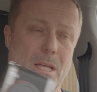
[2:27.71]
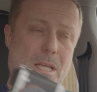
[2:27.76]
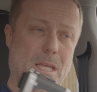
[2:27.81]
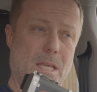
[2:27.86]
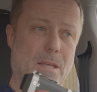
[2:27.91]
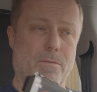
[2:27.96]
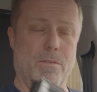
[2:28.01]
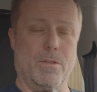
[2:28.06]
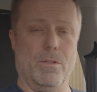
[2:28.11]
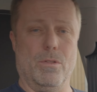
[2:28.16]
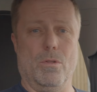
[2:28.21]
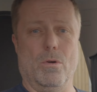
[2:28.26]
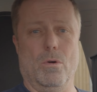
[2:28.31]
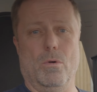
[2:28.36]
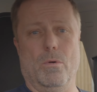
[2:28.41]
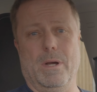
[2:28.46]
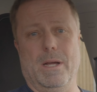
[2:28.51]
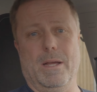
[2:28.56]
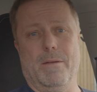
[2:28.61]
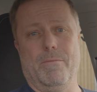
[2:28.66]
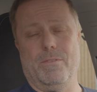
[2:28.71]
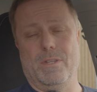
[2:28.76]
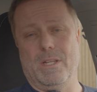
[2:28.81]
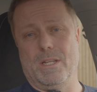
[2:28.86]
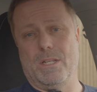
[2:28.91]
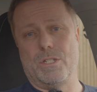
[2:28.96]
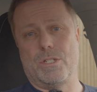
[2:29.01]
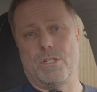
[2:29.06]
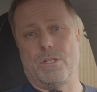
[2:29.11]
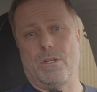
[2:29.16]
even though I've
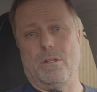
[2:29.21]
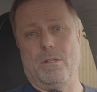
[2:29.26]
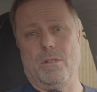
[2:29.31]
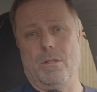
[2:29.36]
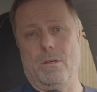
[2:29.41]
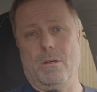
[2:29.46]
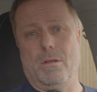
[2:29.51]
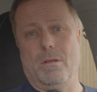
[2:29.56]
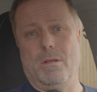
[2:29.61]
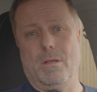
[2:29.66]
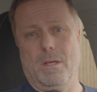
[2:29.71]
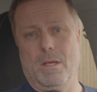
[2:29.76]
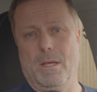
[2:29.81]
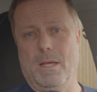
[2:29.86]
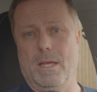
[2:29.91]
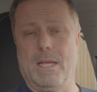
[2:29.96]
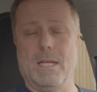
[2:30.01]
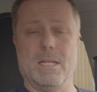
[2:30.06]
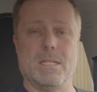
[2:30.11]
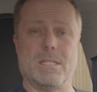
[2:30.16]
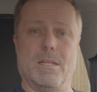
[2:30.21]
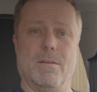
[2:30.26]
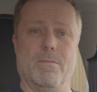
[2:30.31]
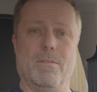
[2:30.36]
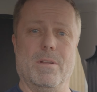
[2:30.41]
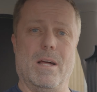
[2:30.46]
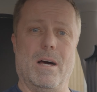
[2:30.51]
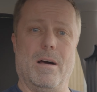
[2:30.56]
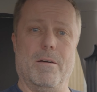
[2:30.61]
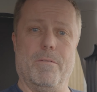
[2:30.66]
ditched the
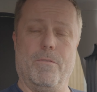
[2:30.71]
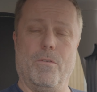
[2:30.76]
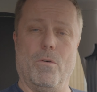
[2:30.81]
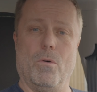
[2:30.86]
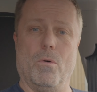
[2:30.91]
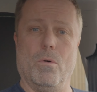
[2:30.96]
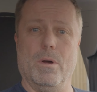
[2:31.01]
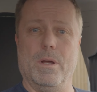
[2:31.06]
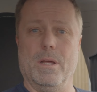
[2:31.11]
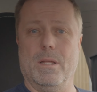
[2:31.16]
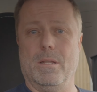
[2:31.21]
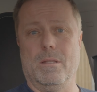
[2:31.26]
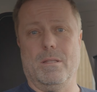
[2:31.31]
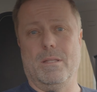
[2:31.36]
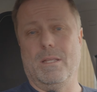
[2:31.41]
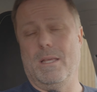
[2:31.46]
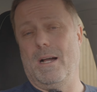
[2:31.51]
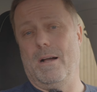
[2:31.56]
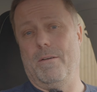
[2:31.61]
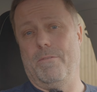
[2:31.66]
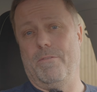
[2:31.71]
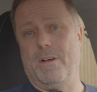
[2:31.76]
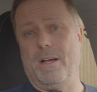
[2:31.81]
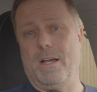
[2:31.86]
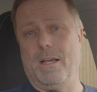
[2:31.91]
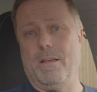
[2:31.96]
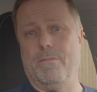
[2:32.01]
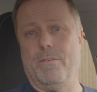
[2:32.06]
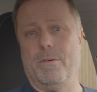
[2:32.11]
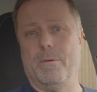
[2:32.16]
A7R4 and the
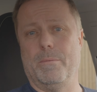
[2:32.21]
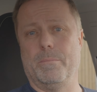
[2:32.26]
R5.